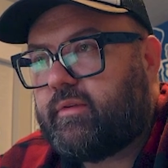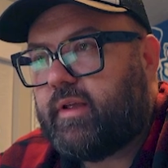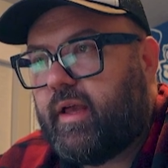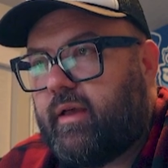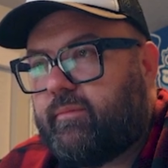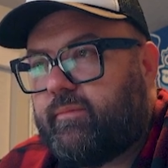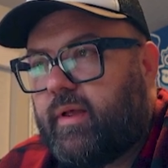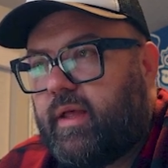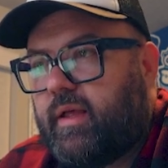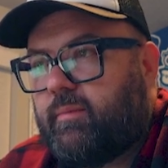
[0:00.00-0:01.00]
I'm
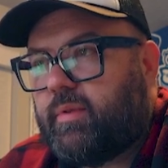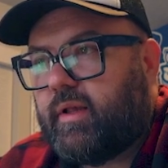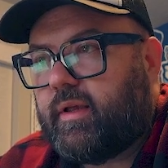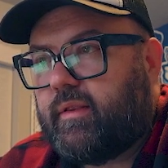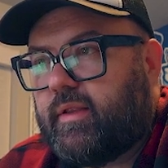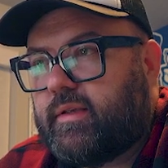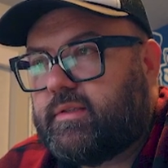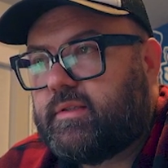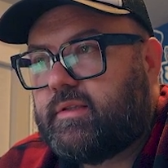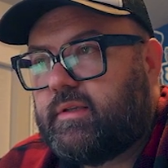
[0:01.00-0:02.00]
plugging
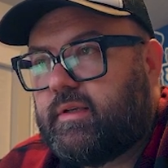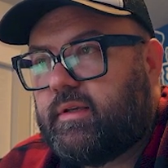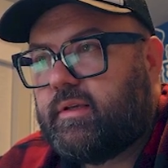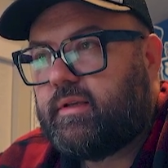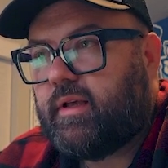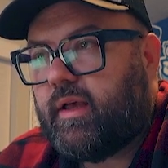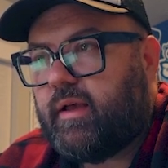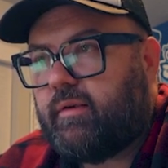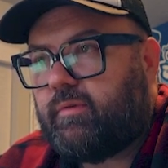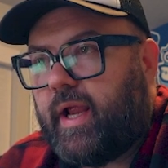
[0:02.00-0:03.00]
this
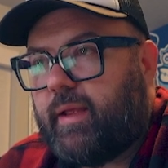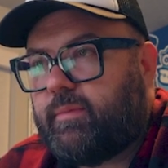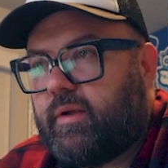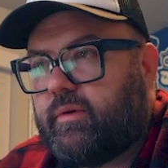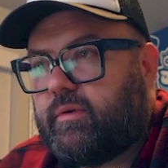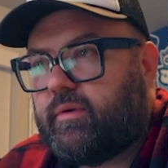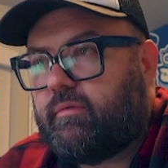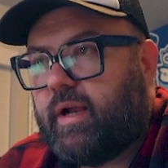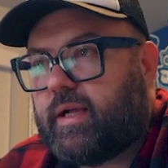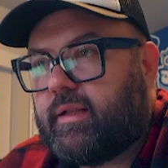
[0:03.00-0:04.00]
ramp node
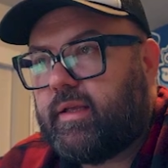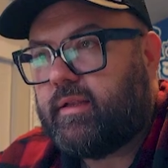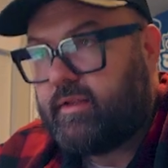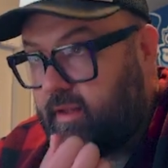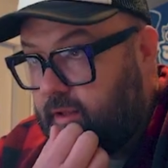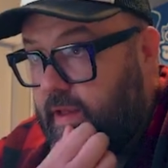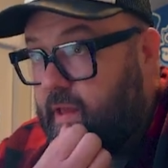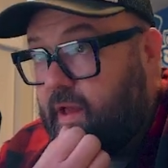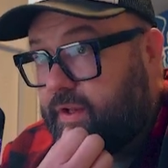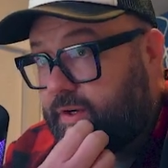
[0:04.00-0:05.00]
directly into the
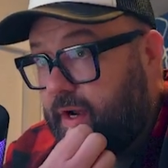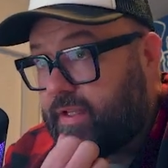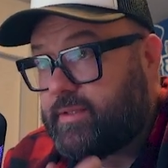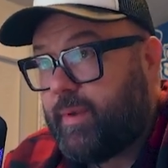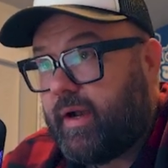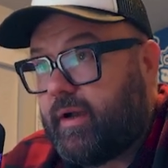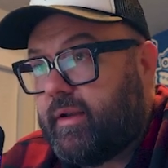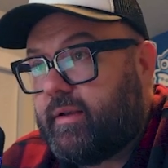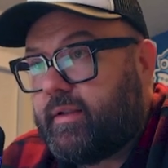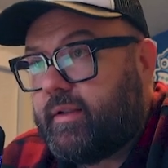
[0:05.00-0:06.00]

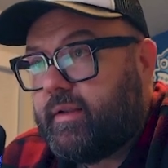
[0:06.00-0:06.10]
transparent